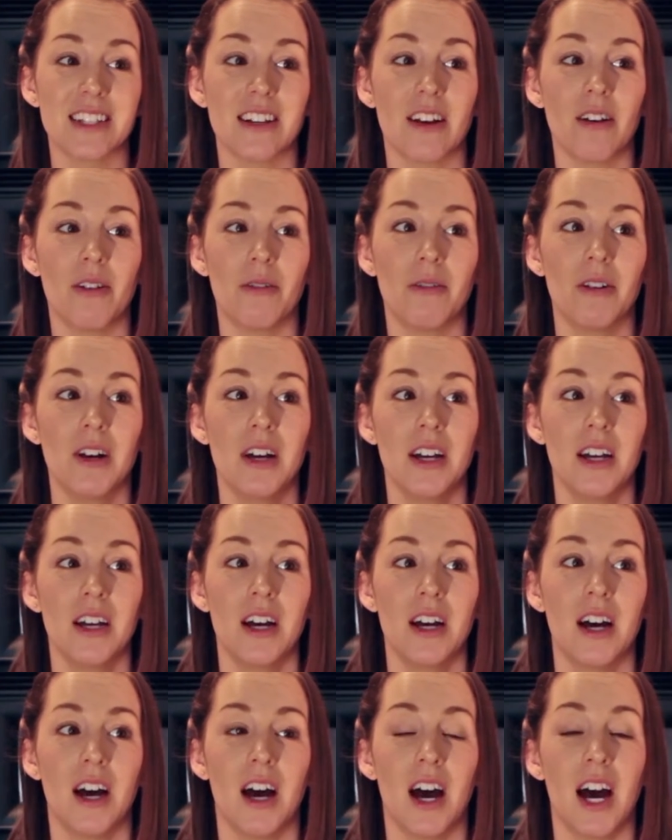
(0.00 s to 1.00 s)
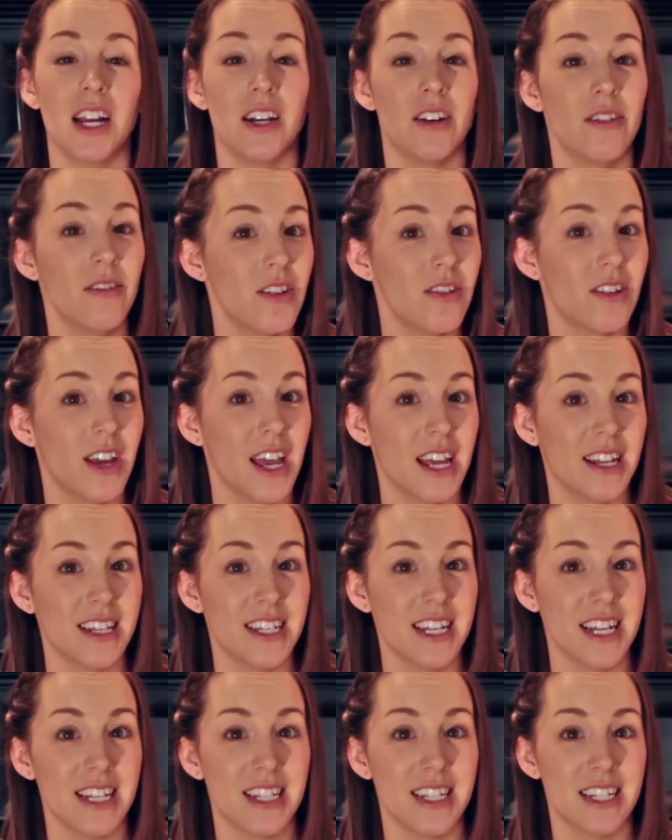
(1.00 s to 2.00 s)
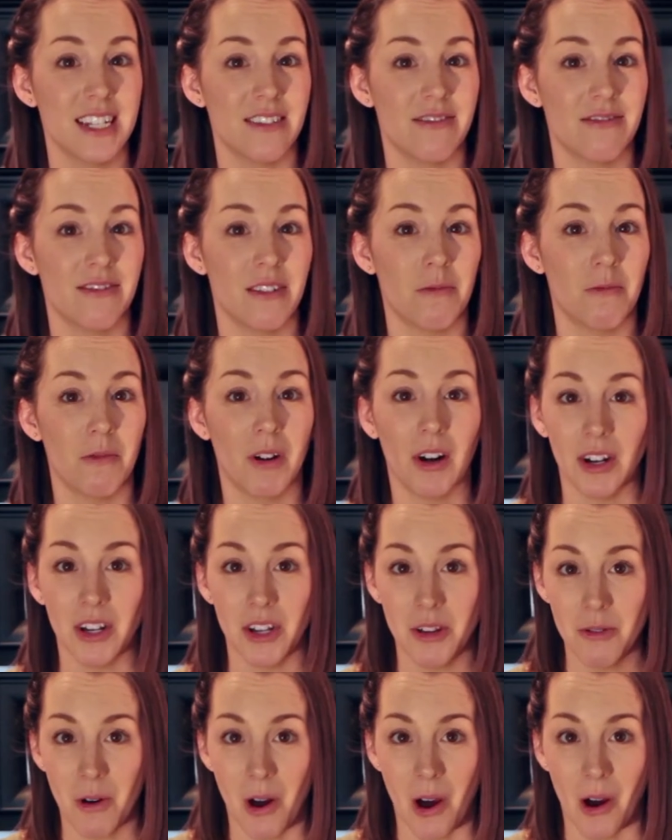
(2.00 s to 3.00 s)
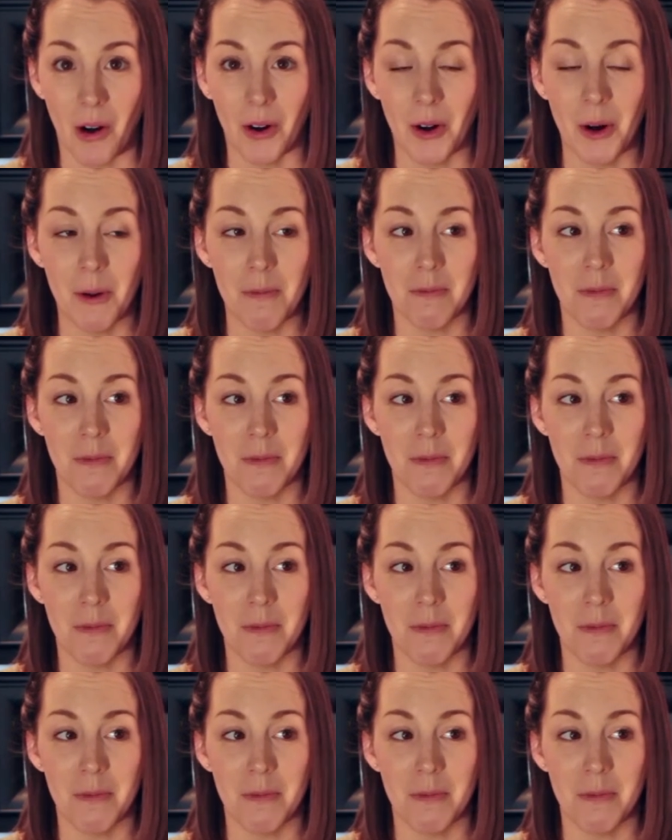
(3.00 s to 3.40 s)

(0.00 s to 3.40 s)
So I know you can't taste it from where you are,